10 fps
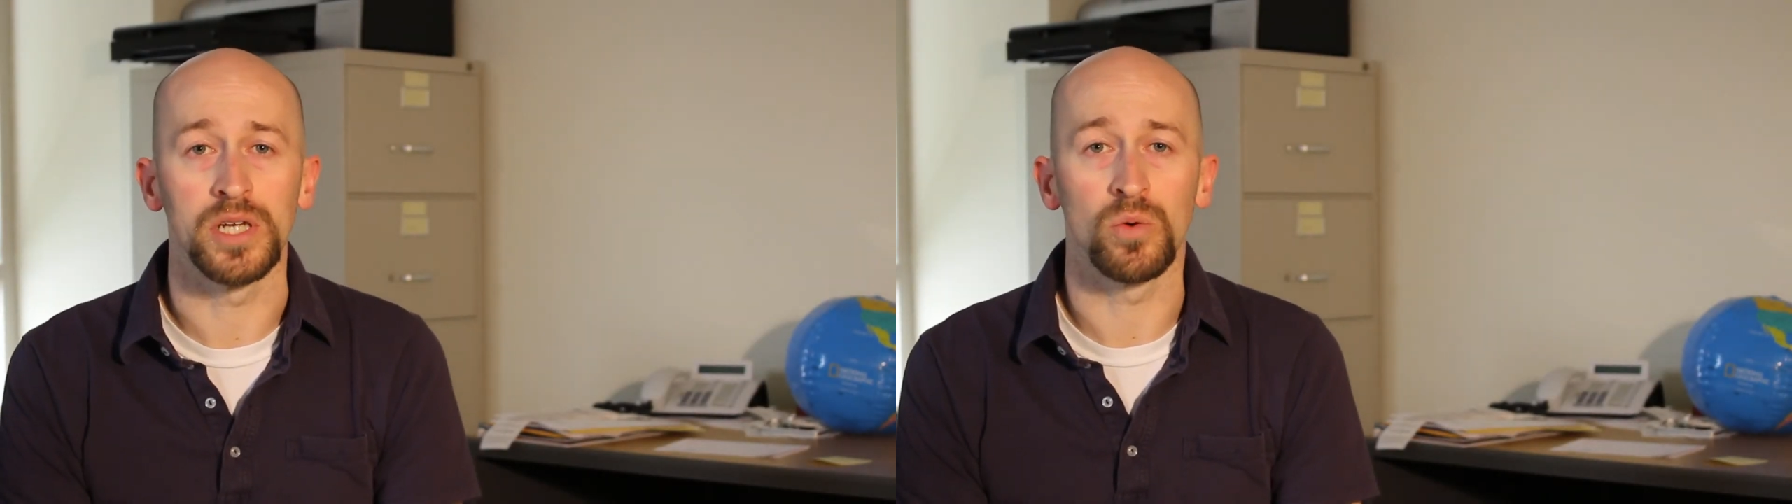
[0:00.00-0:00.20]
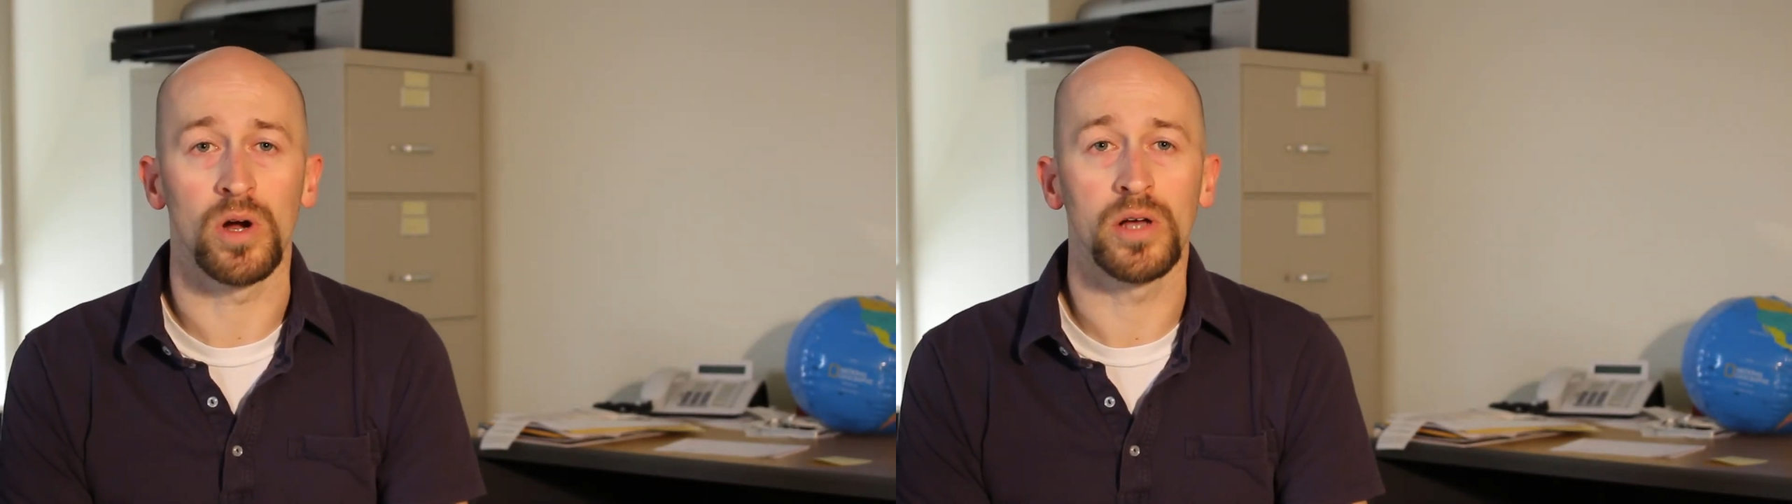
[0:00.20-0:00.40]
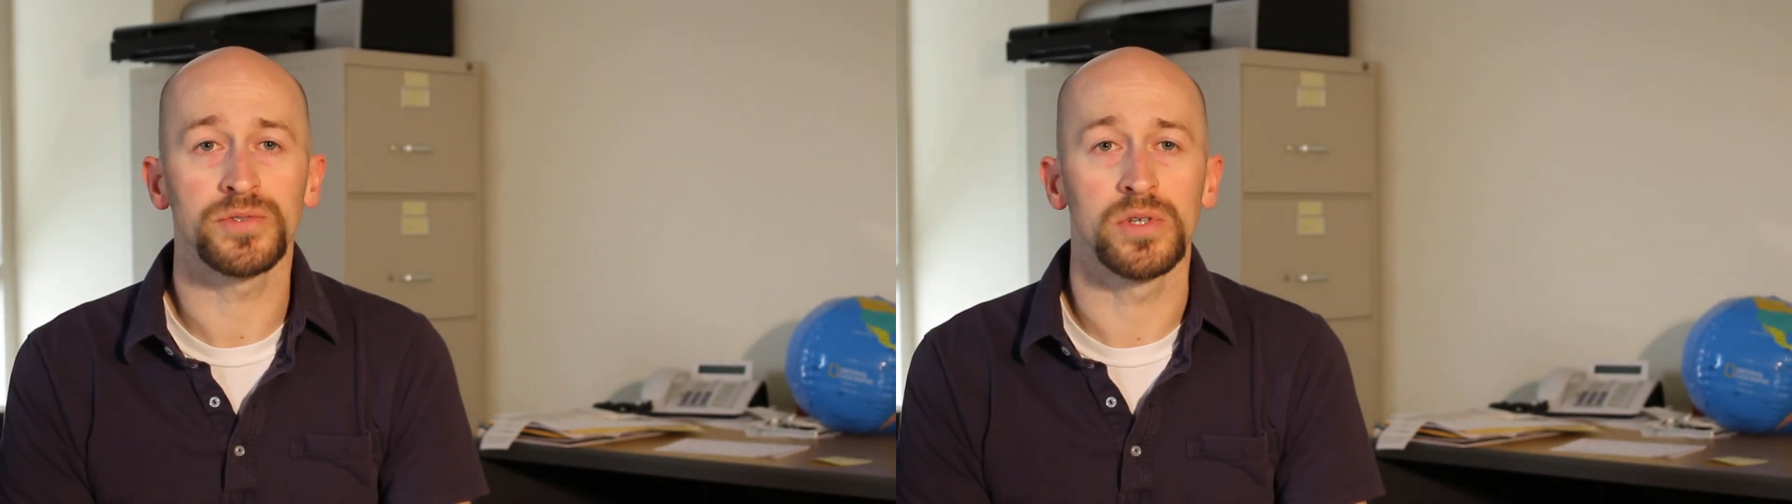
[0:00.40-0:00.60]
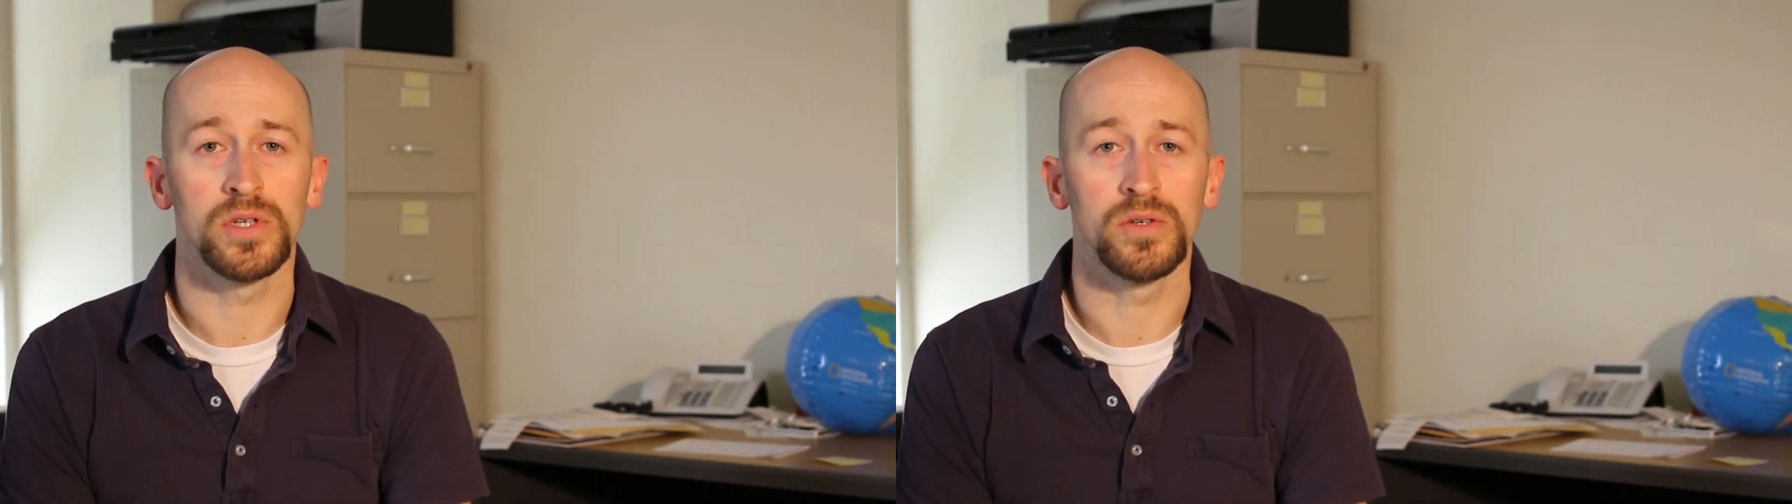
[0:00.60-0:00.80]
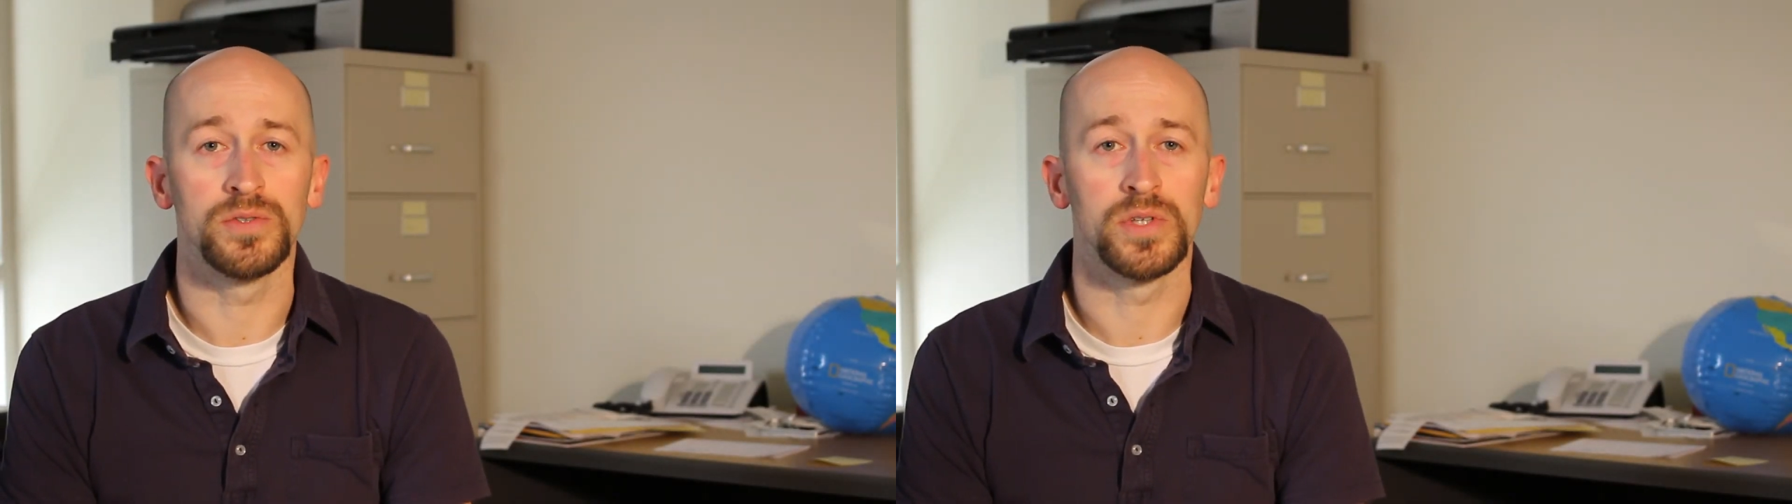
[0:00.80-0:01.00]
we're also
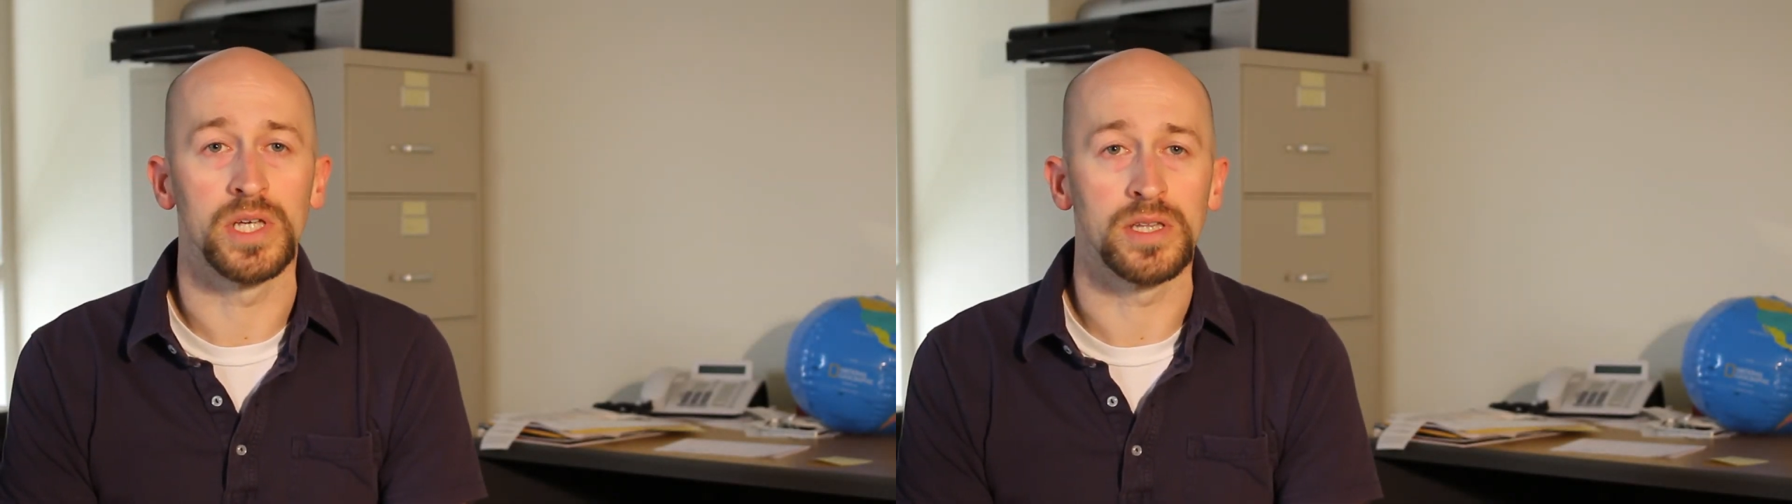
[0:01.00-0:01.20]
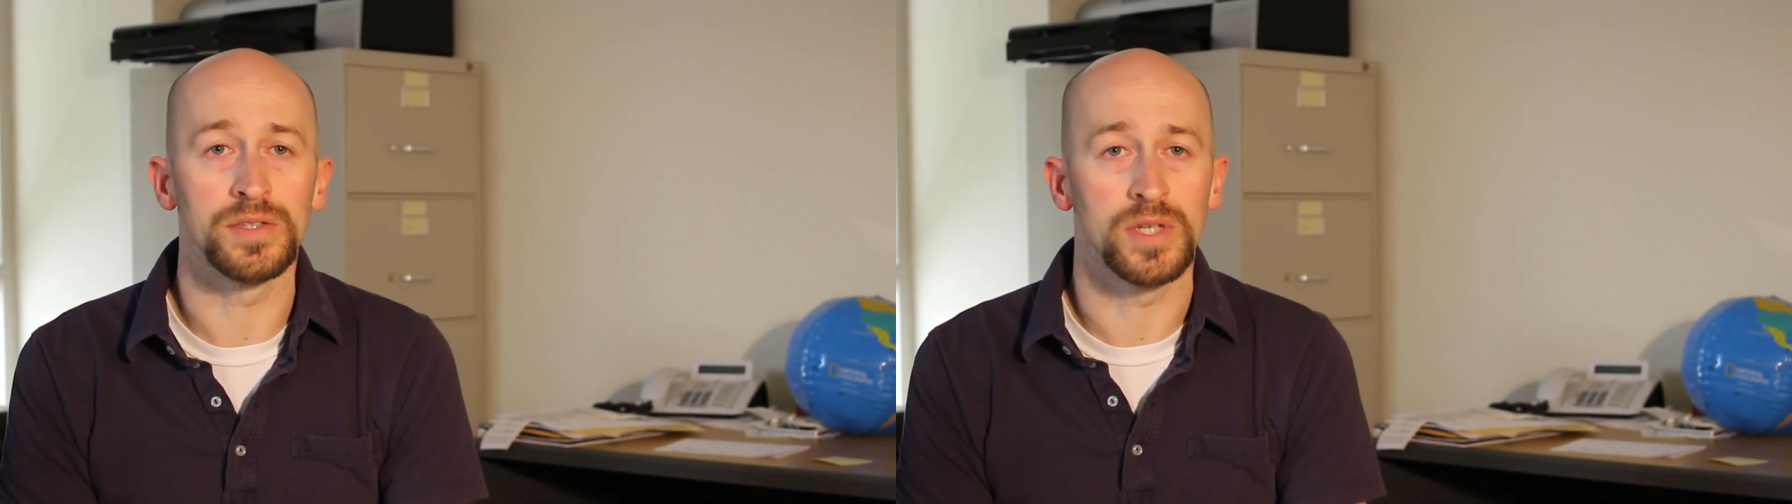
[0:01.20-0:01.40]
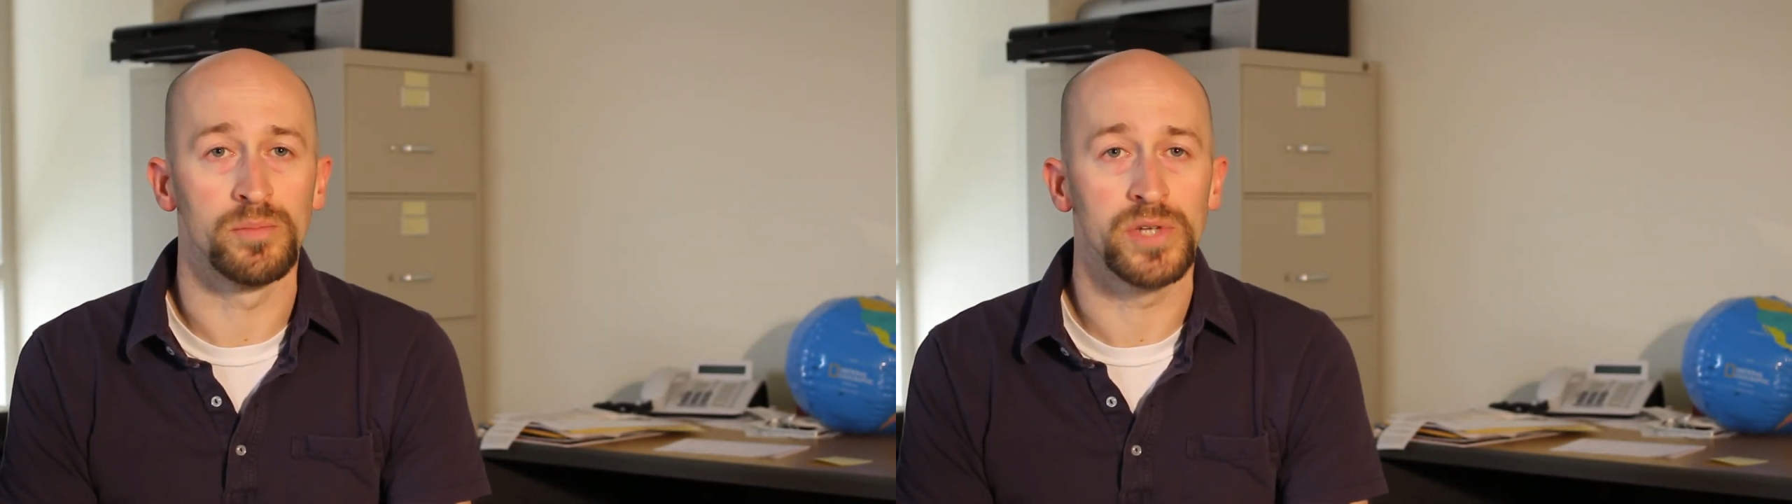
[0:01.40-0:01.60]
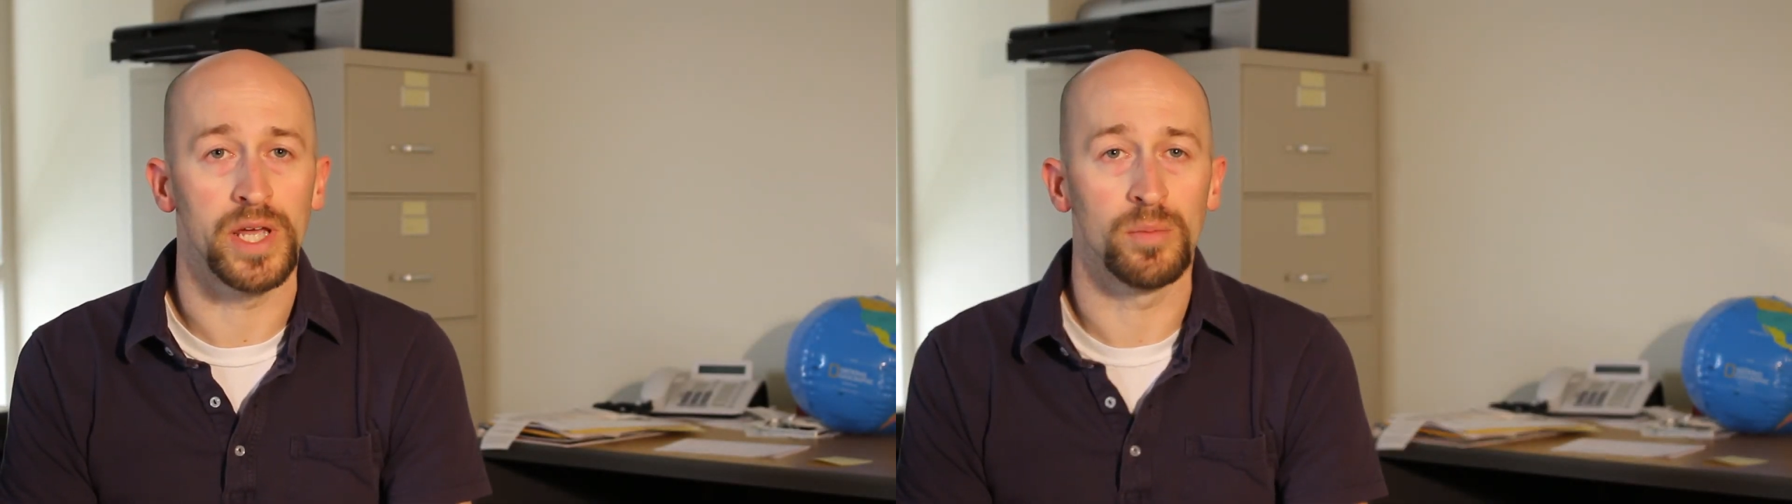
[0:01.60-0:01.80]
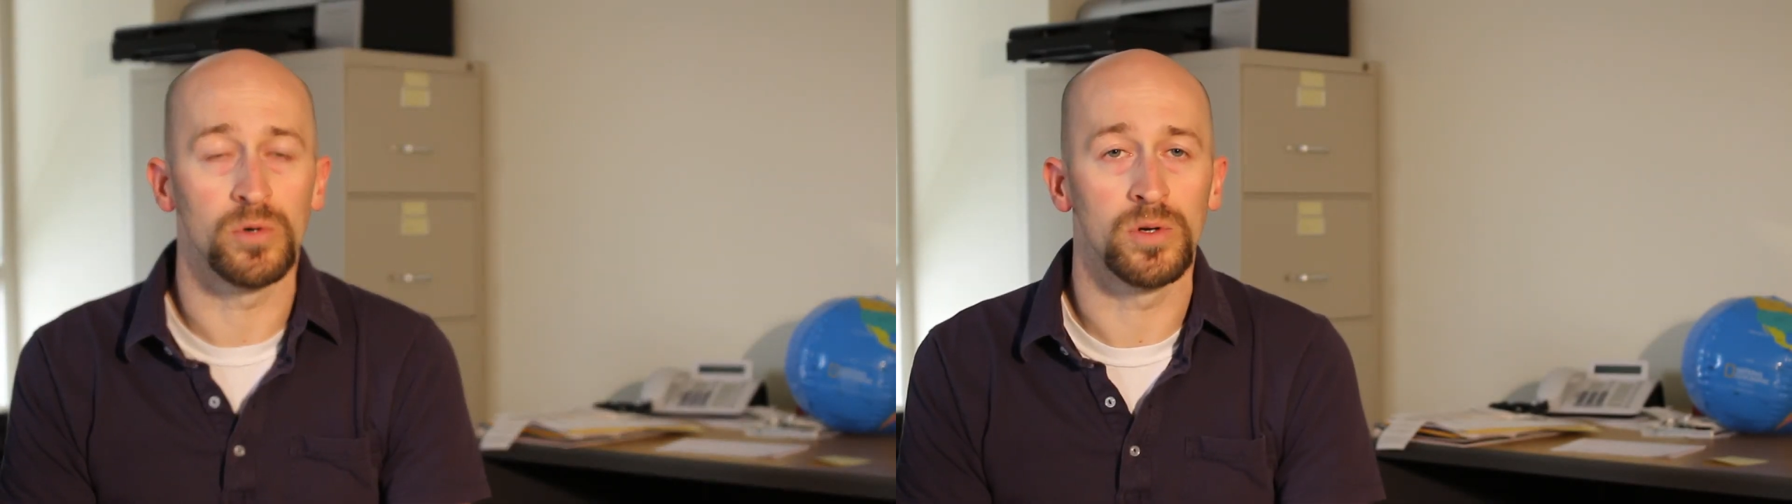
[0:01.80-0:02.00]
using the
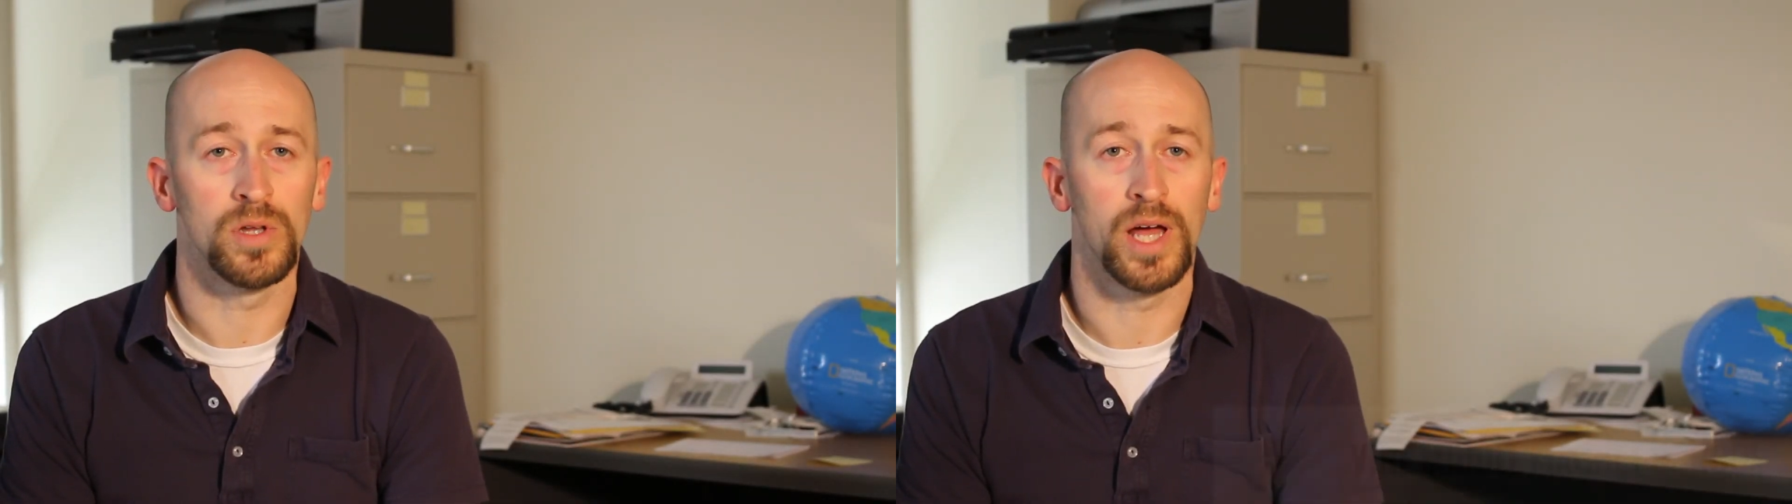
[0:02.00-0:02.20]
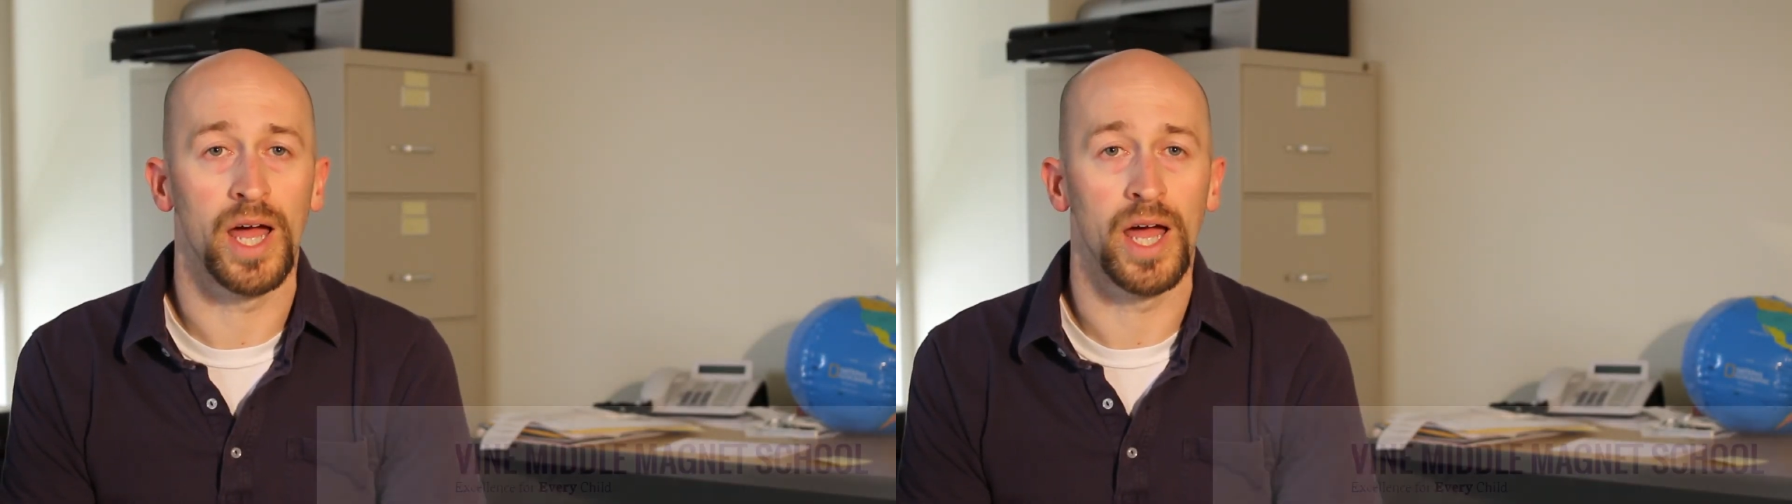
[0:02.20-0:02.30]
SimTable